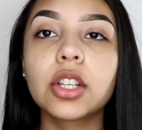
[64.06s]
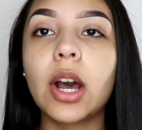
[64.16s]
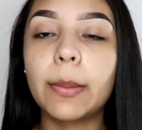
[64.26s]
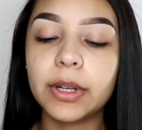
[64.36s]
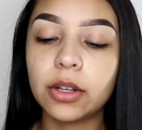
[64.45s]
so
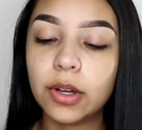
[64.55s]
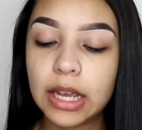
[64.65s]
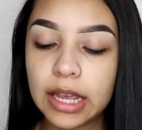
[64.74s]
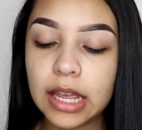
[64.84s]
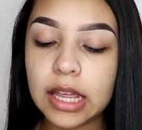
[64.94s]
I'm gonna go
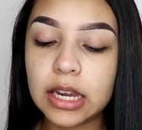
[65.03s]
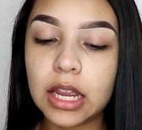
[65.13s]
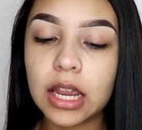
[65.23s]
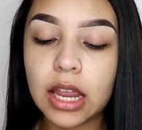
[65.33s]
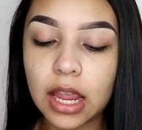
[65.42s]
ahead
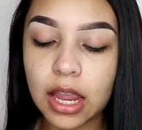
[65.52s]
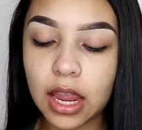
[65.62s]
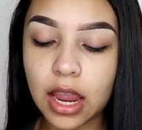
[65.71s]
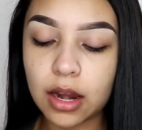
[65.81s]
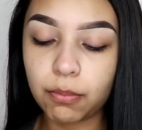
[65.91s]

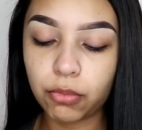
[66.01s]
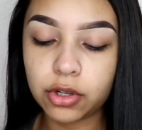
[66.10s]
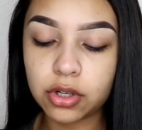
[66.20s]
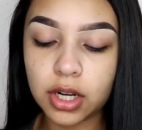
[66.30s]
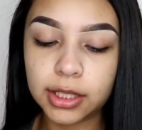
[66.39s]
and
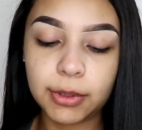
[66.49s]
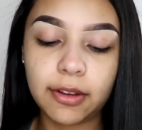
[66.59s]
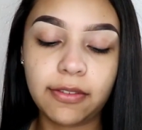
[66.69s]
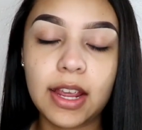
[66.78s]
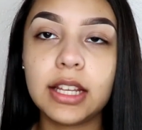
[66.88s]
moisturize
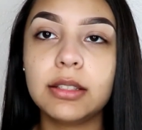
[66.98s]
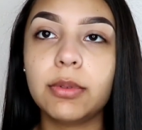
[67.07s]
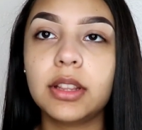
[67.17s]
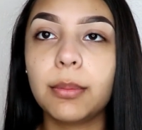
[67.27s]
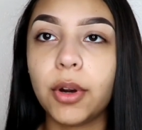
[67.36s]
my face
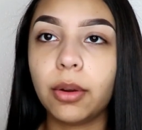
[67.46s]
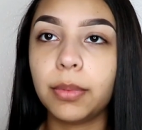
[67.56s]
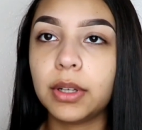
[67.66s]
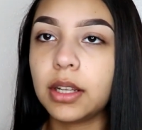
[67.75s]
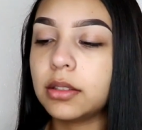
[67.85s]
with the
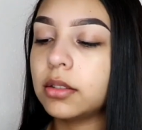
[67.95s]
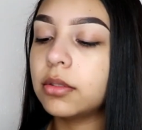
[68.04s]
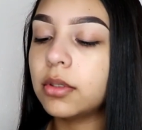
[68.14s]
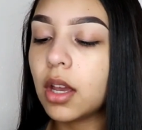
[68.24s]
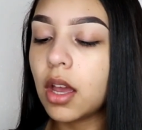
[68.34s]
Marbodescu